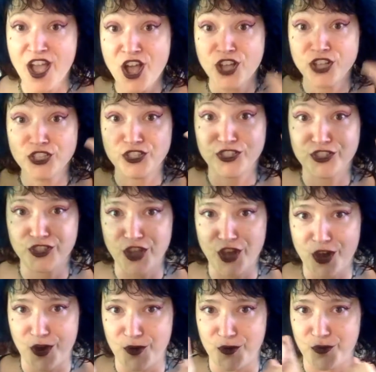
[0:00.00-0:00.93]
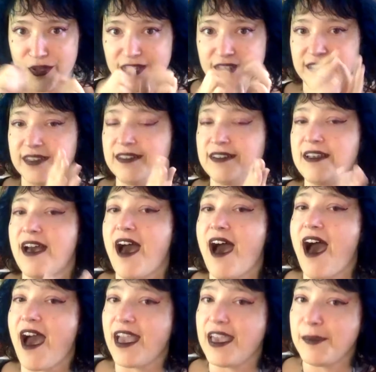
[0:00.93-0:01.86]
So,
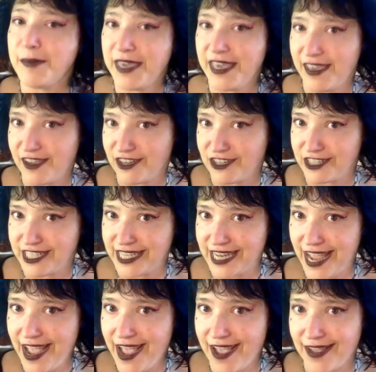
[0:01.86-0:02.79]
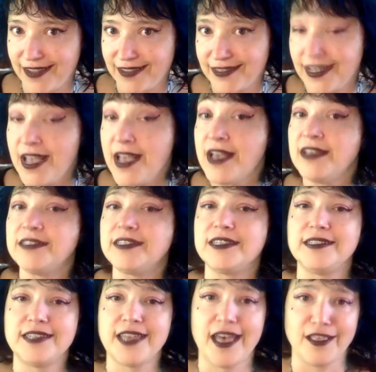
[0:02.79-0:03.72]
I am here today
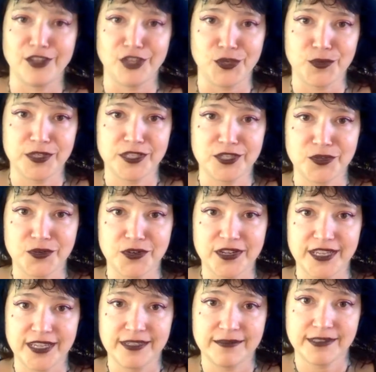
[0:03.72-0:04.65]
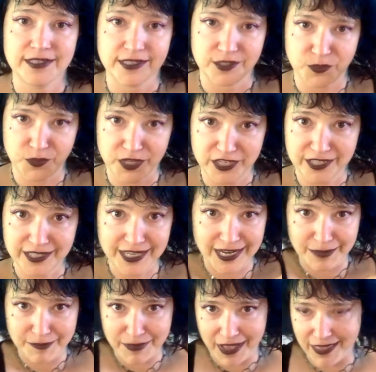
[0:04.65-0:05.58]
to tell you a story, since we're
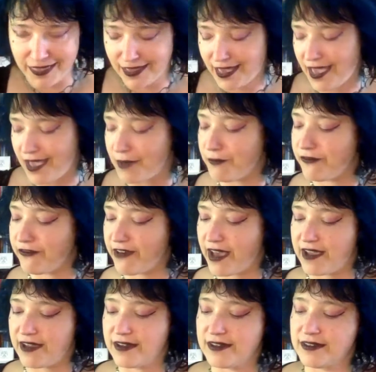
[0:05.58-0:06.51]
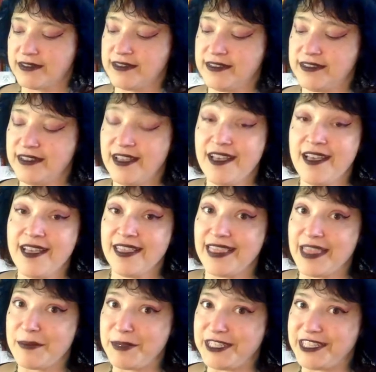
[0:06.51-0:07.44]
sitting by the campfire.
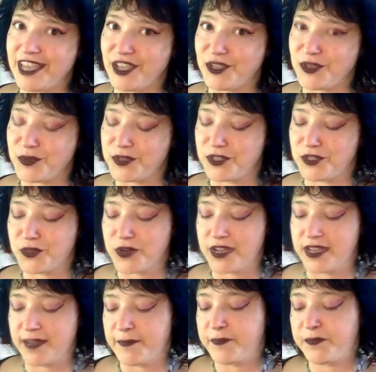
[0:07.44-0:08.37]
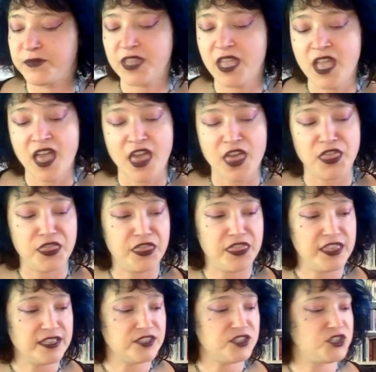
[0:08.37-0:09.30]
Let me tell you a story.
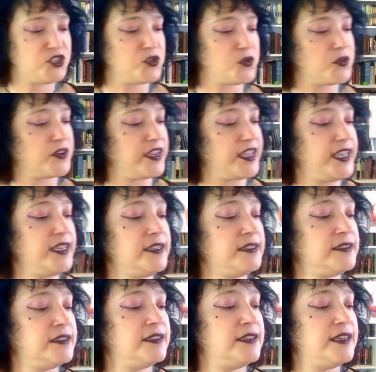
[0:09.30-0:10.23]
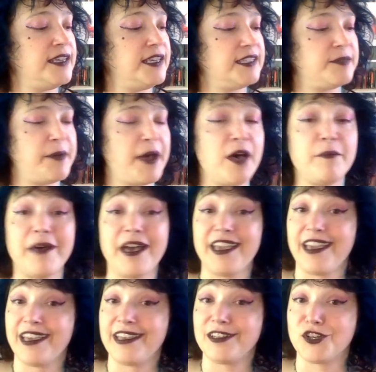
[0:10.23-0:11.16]
This story is about my
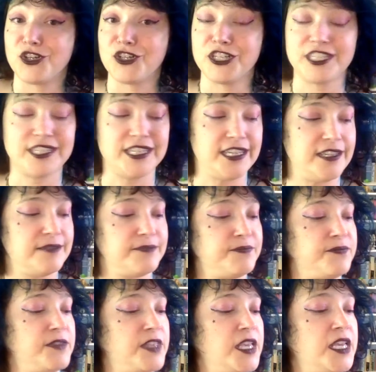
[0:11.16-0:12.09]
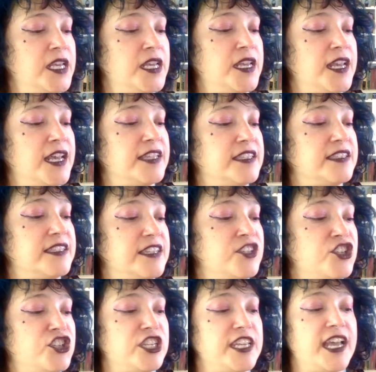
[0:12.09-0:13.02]
Aunt Ernestine, and
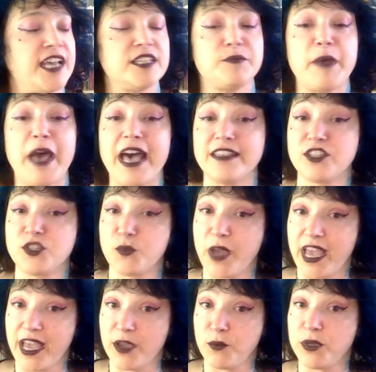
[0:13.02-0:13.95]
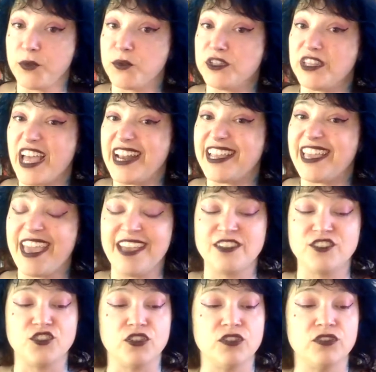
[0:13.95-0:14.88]
since she has passed away, we will light a candle,